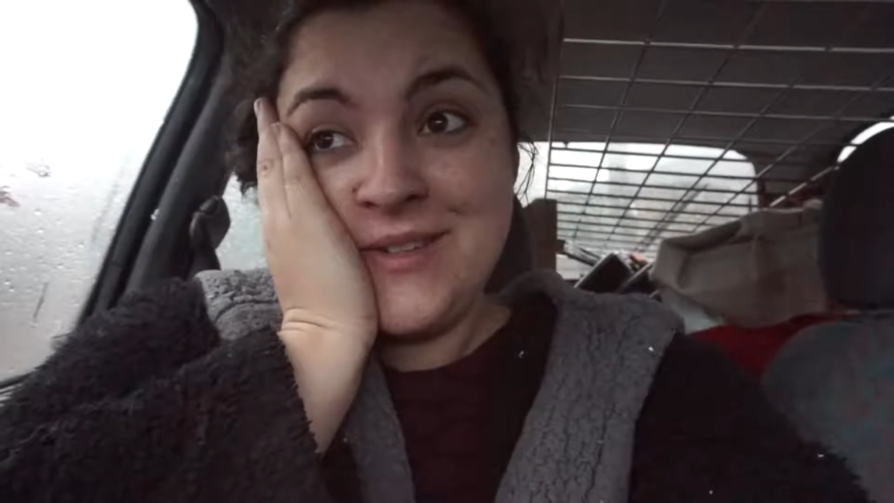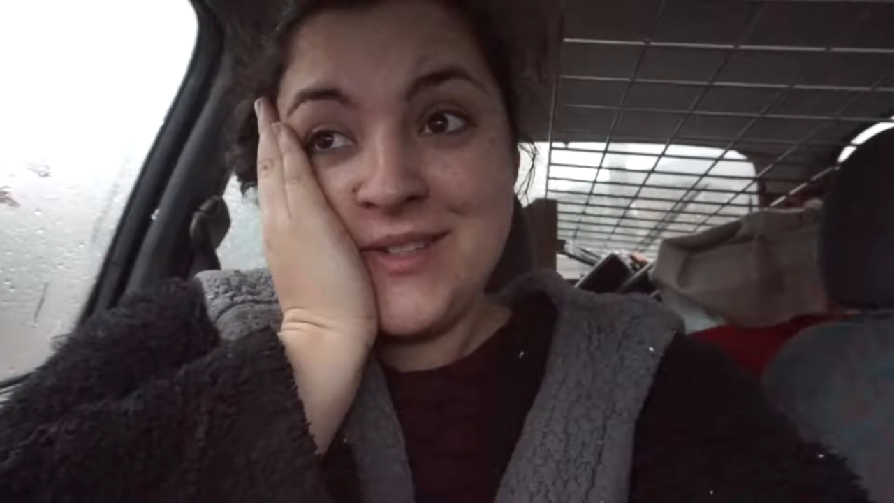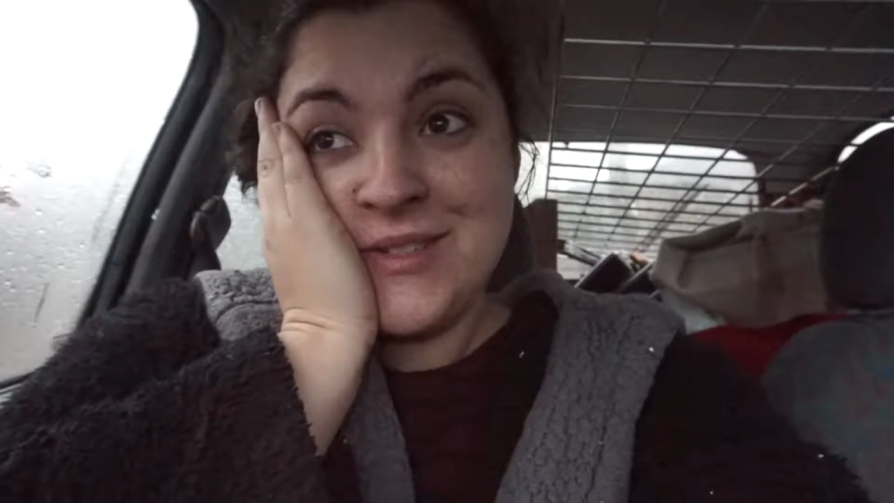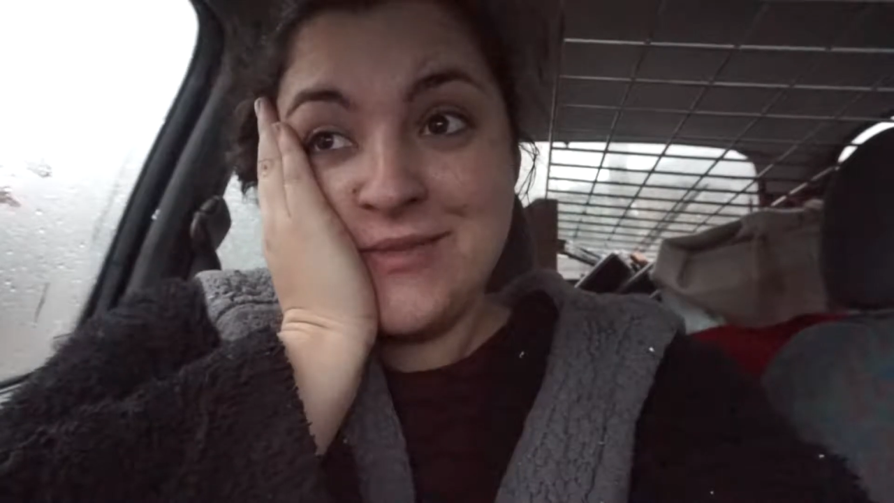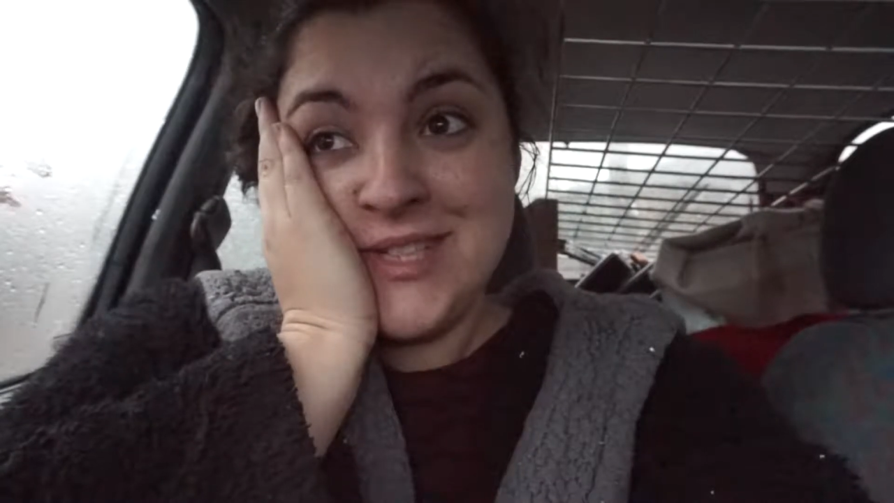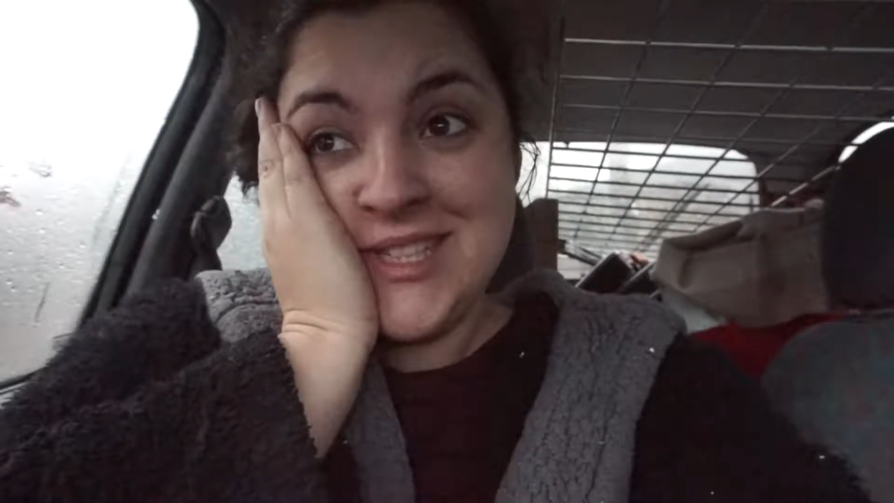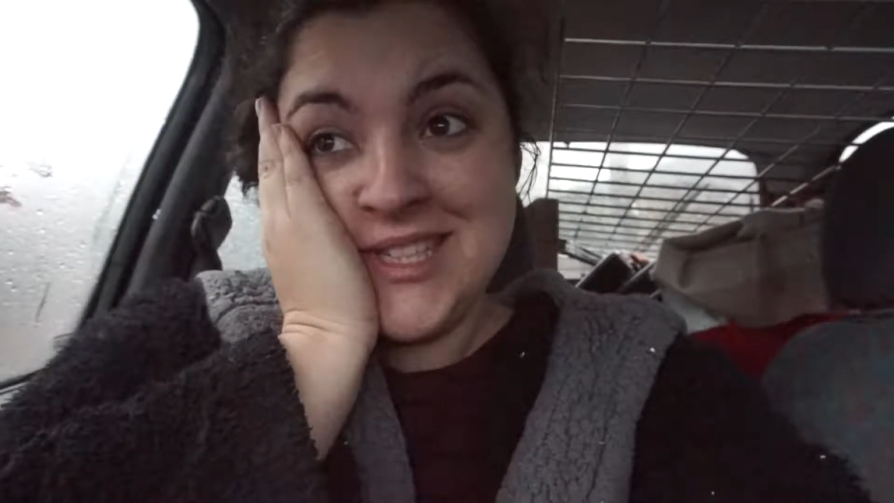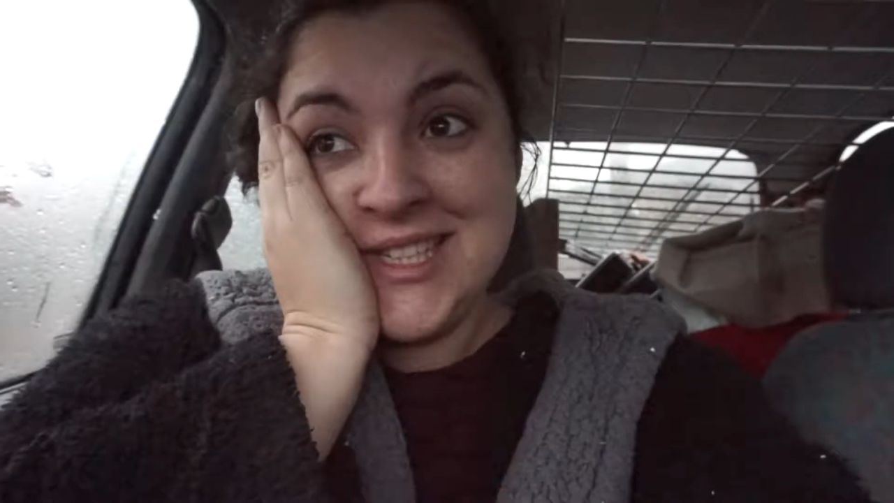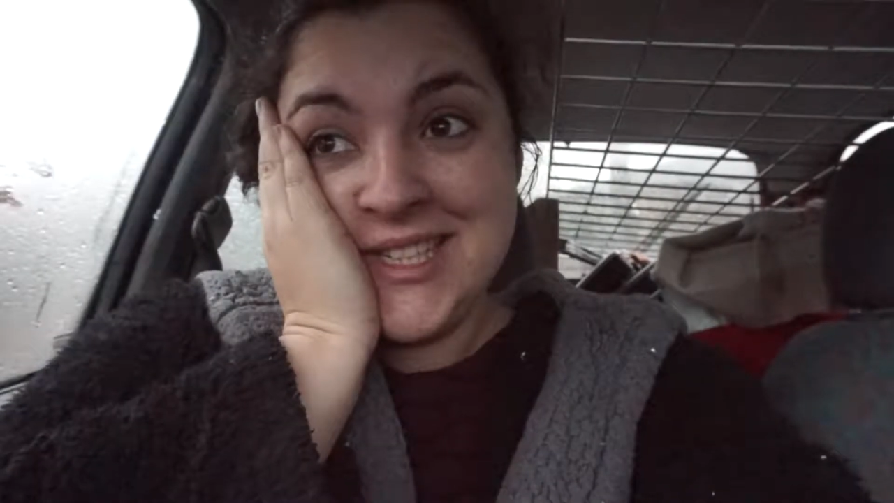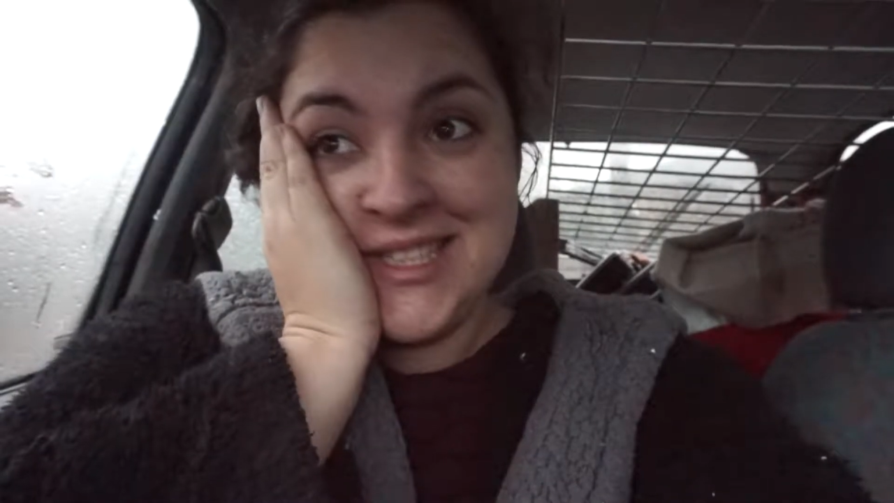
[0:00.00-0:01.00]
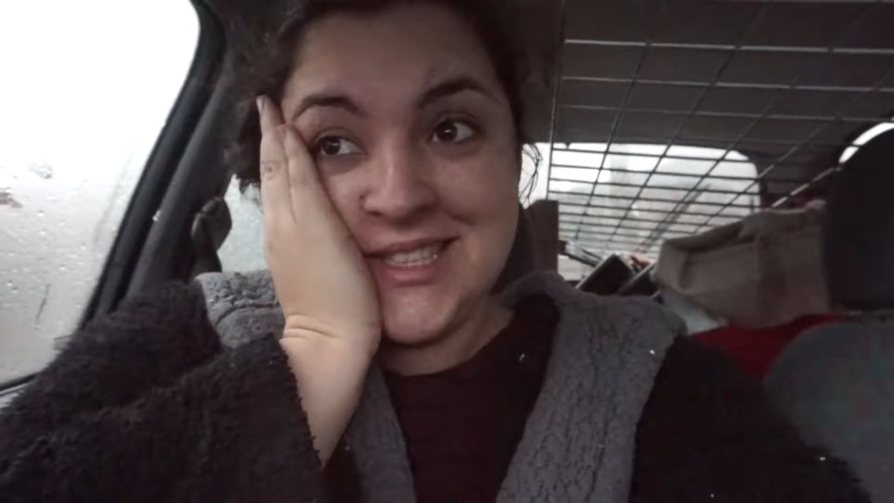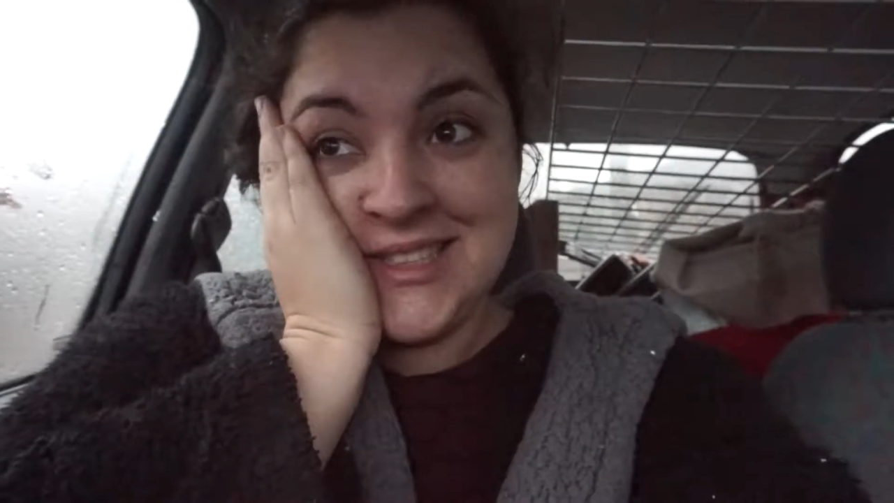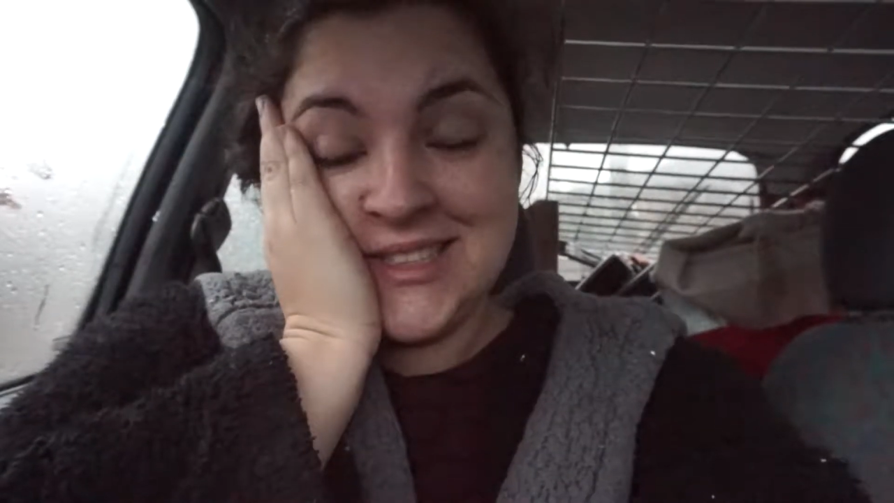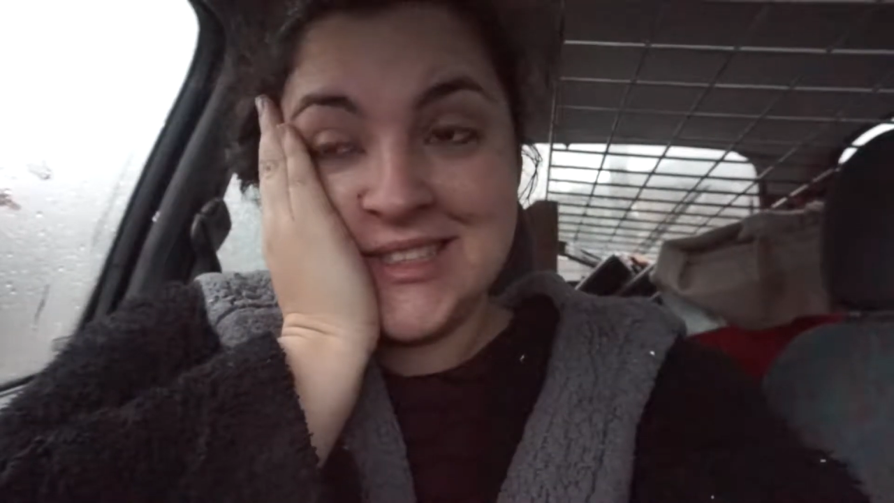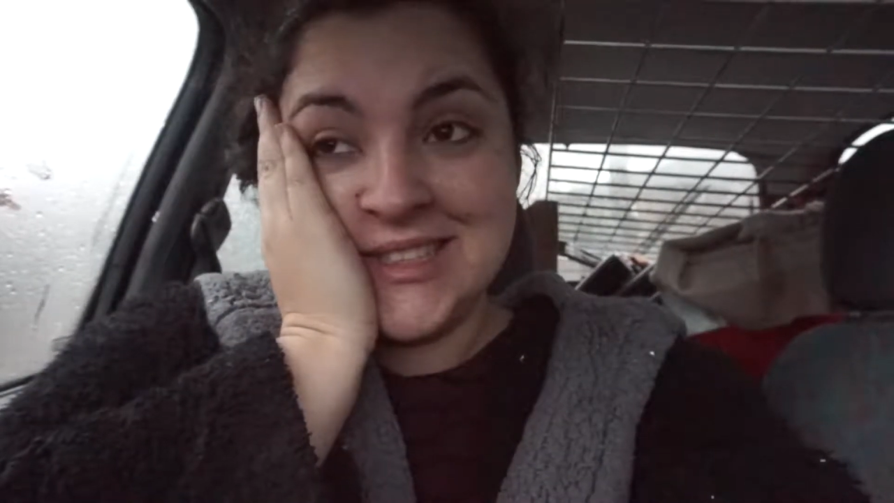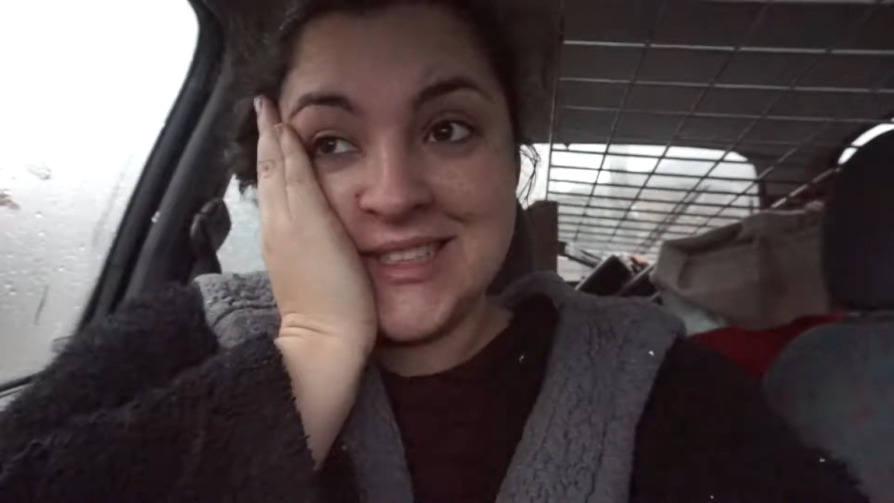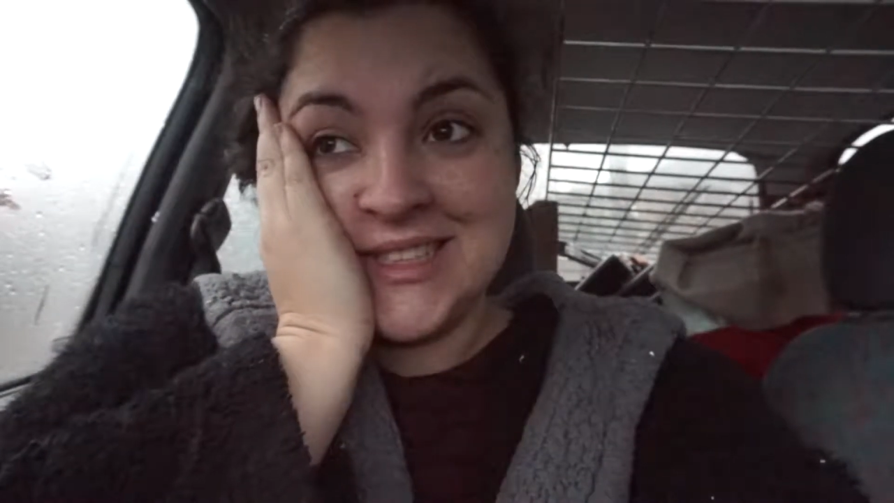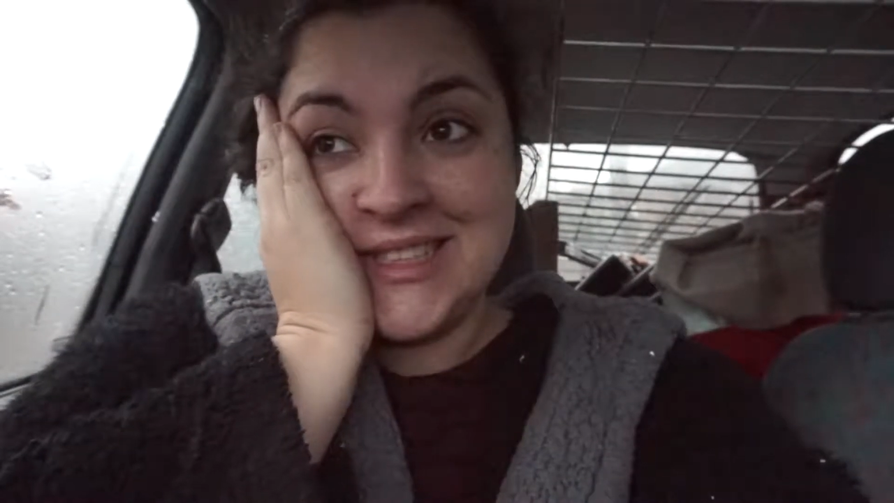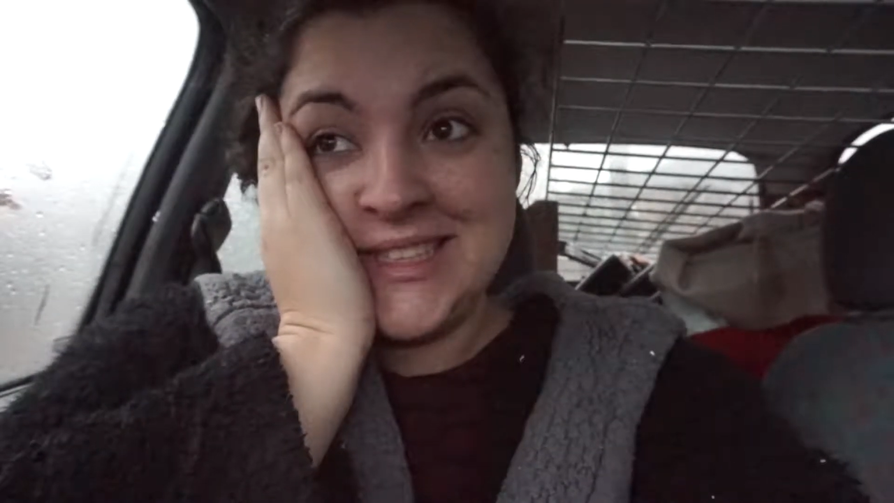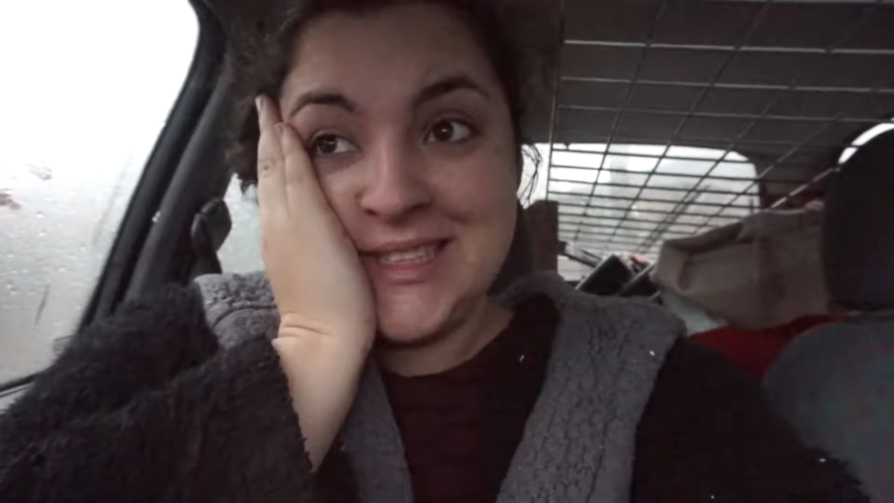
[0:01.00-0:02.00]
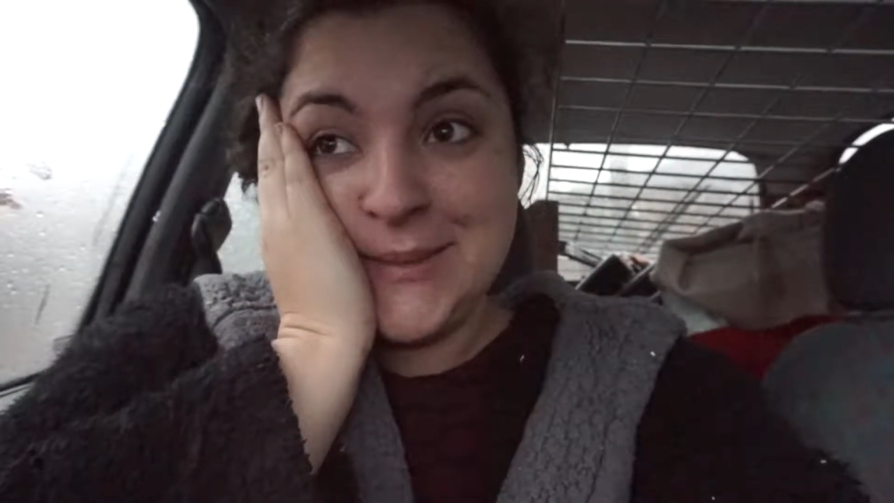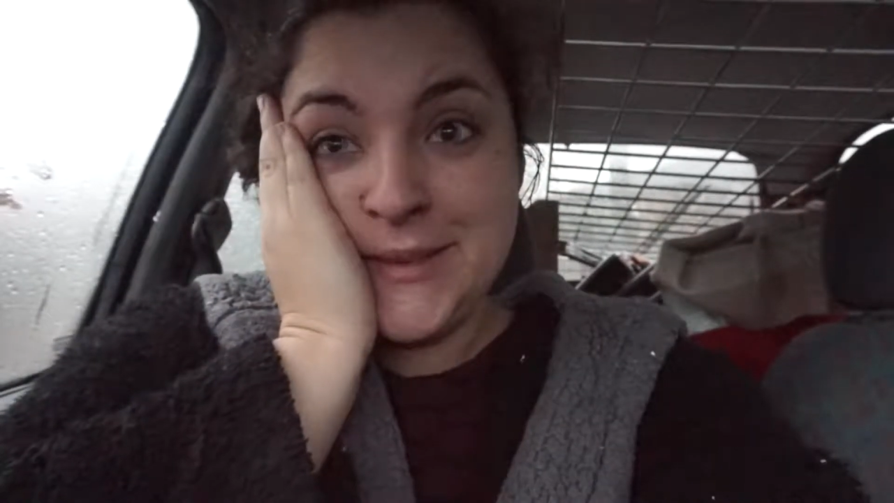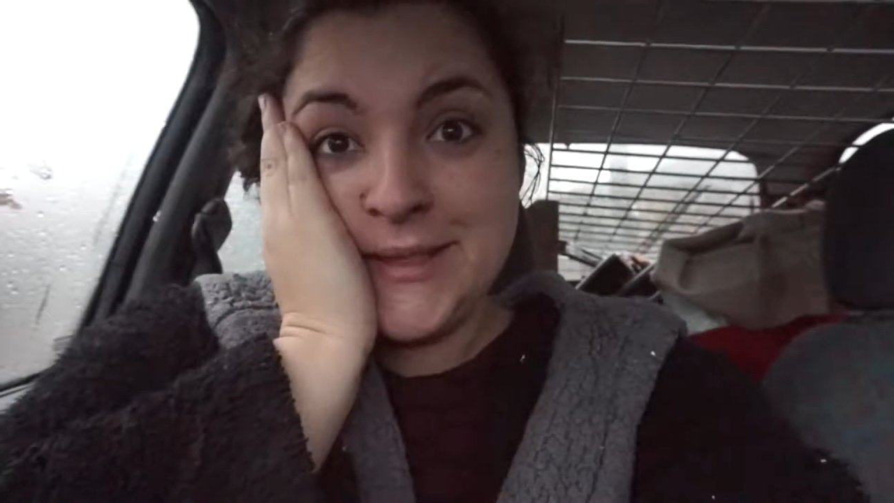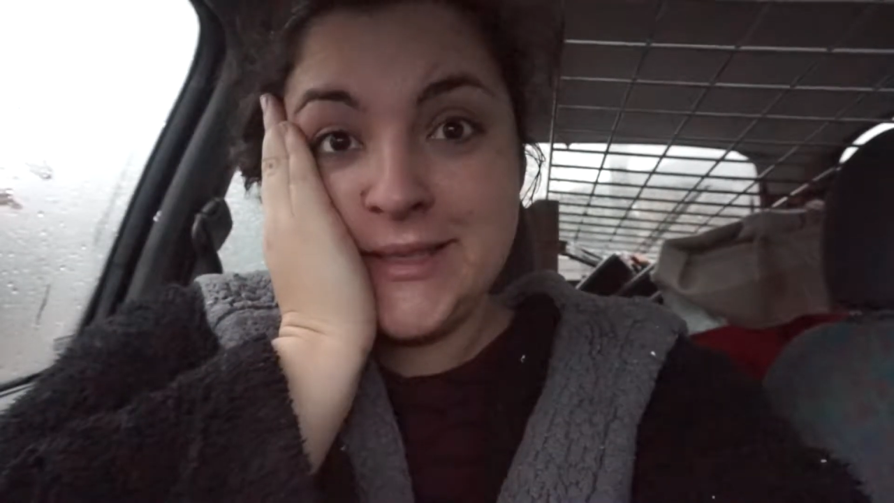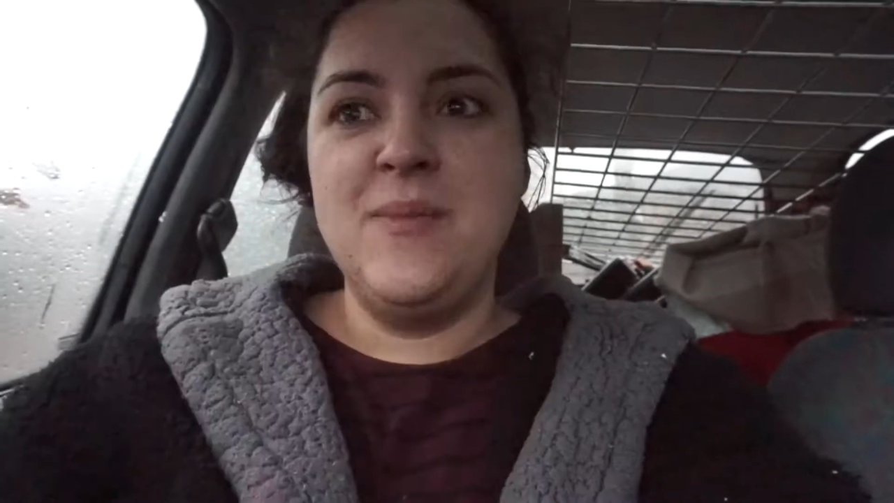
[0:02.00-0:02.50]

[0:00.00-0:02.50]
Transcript: just realised, oh god damn it.